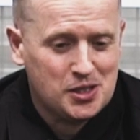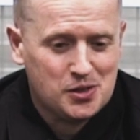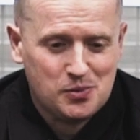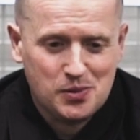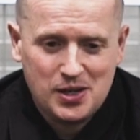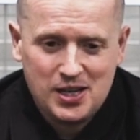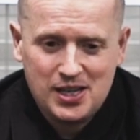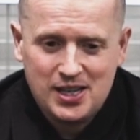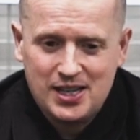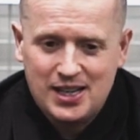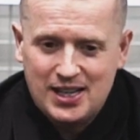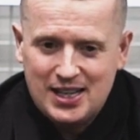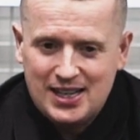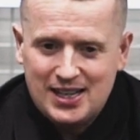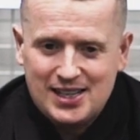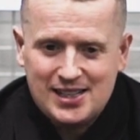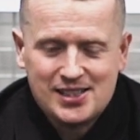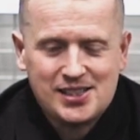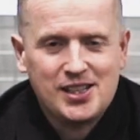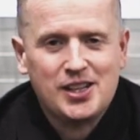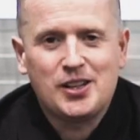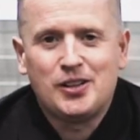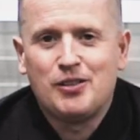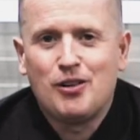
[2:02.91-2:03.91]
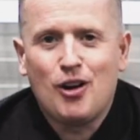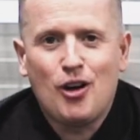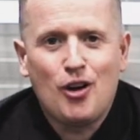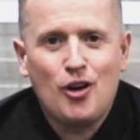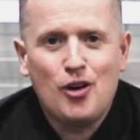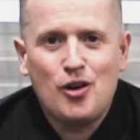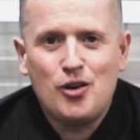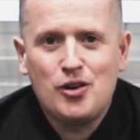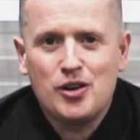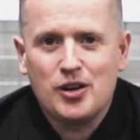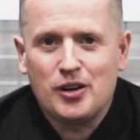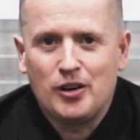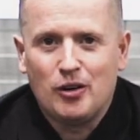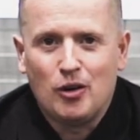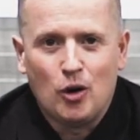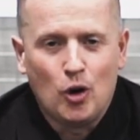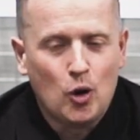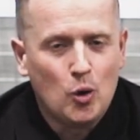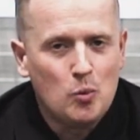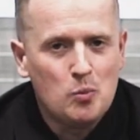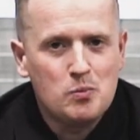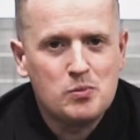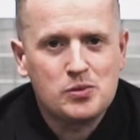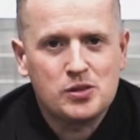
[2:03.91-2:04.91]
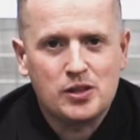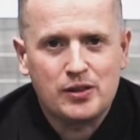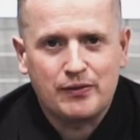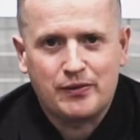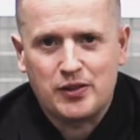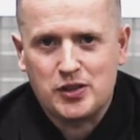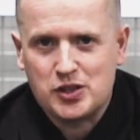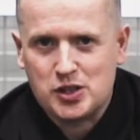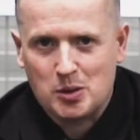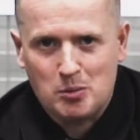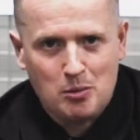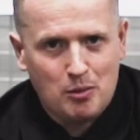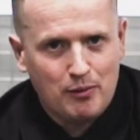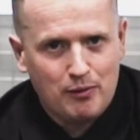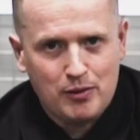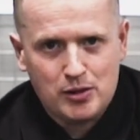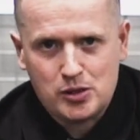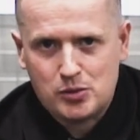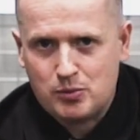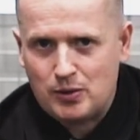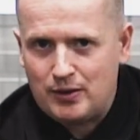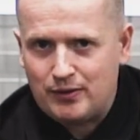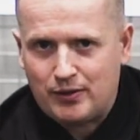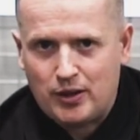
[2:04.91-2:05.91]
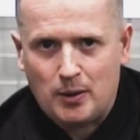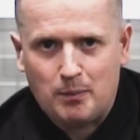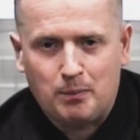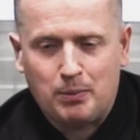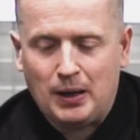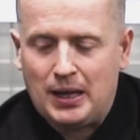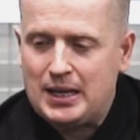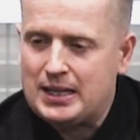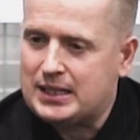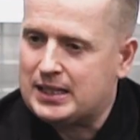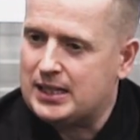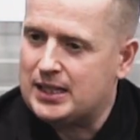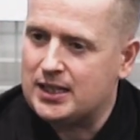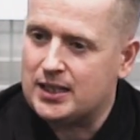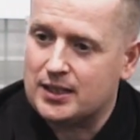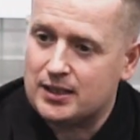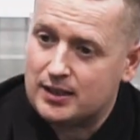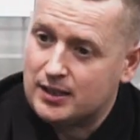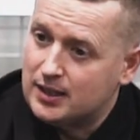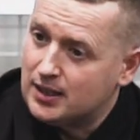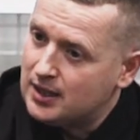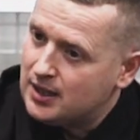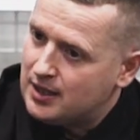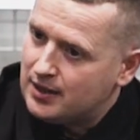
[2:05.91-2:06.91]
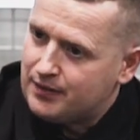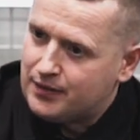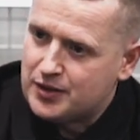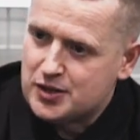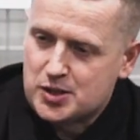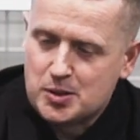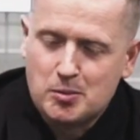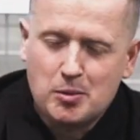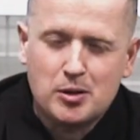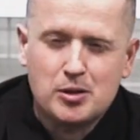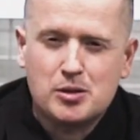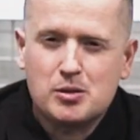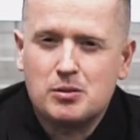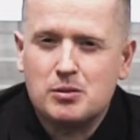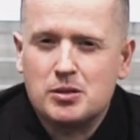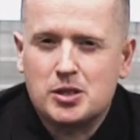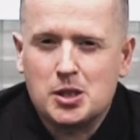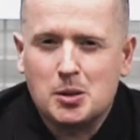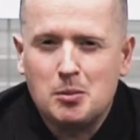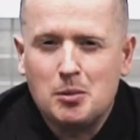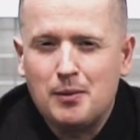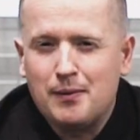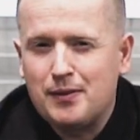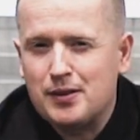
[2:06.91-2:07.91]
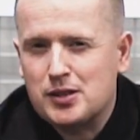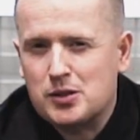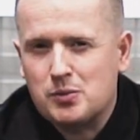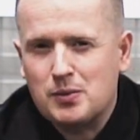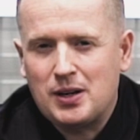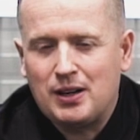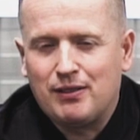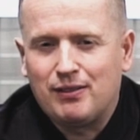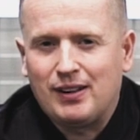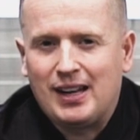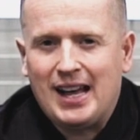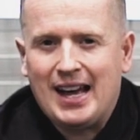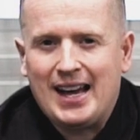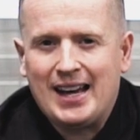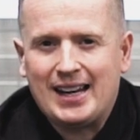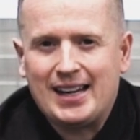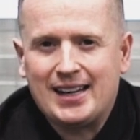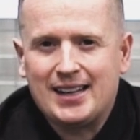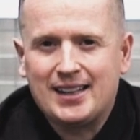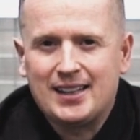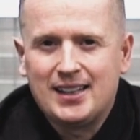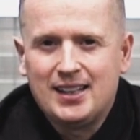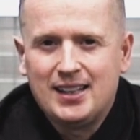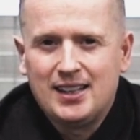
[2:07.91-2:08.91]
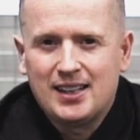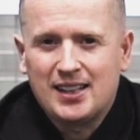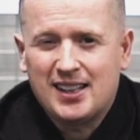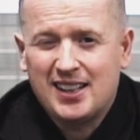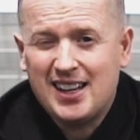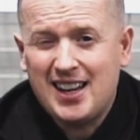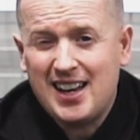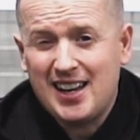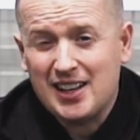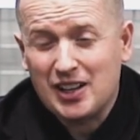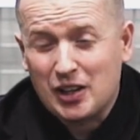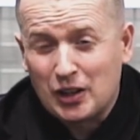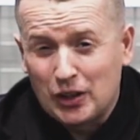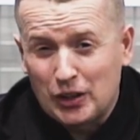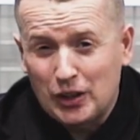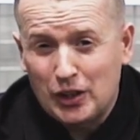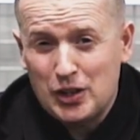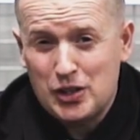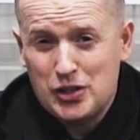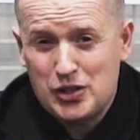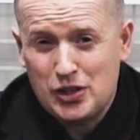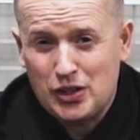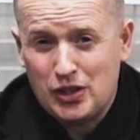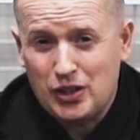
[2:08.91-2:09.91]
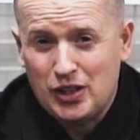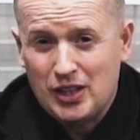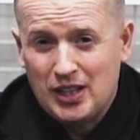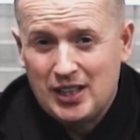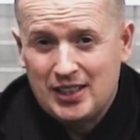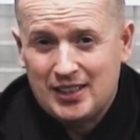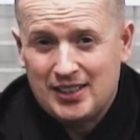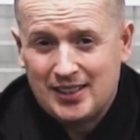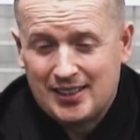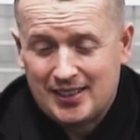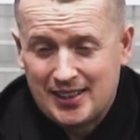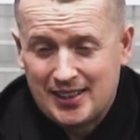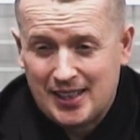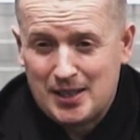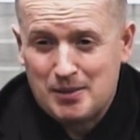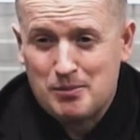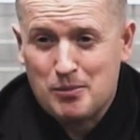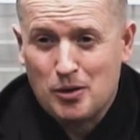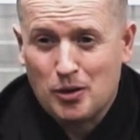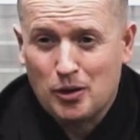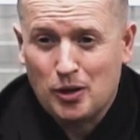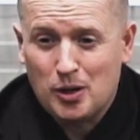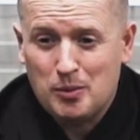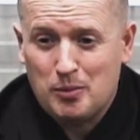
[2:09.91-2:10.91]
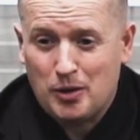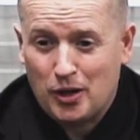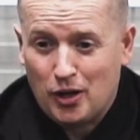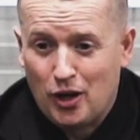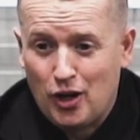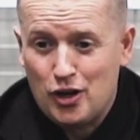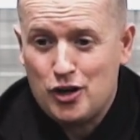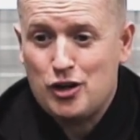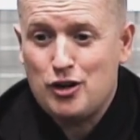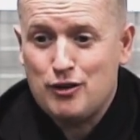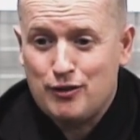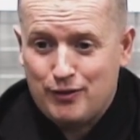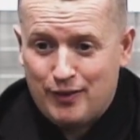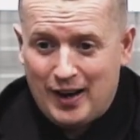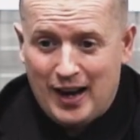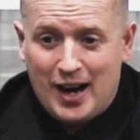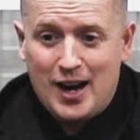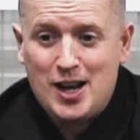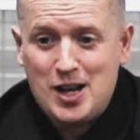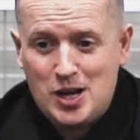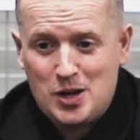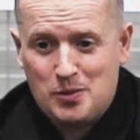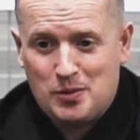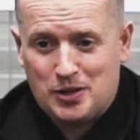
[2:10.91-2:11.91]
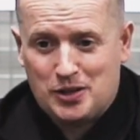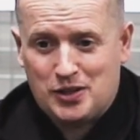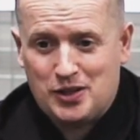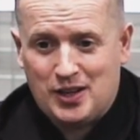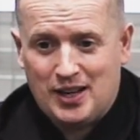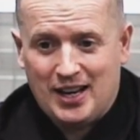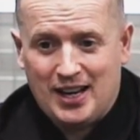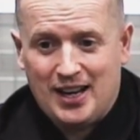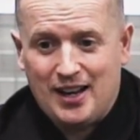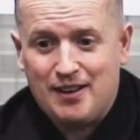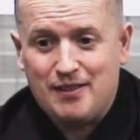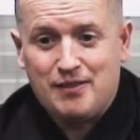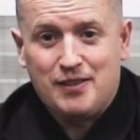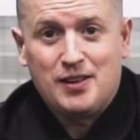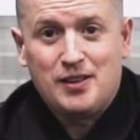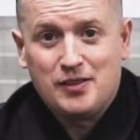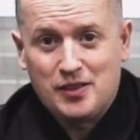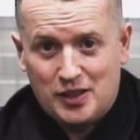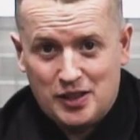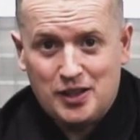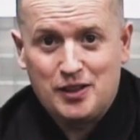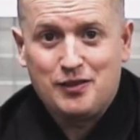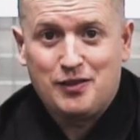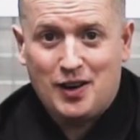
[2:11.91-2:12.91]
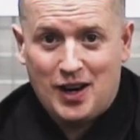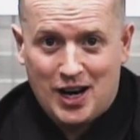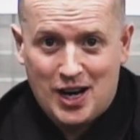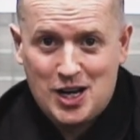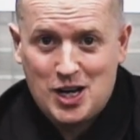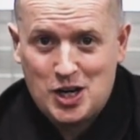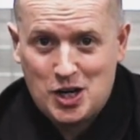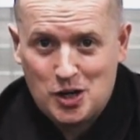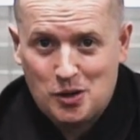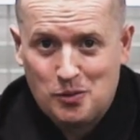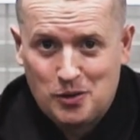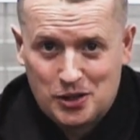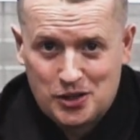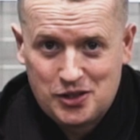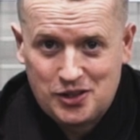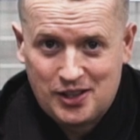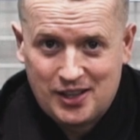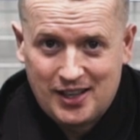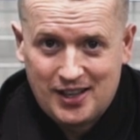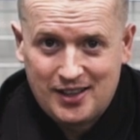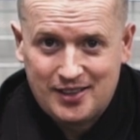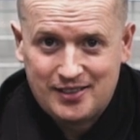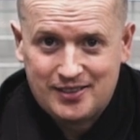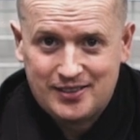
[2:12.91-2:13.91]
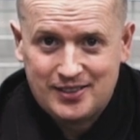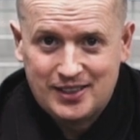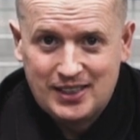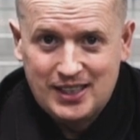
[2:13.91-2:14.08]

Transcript: as we sit around in our homes, and for some of us we've got plenty, and for some of us we have lack, can I encourage you to think more about how you value what you have than the value of what you have?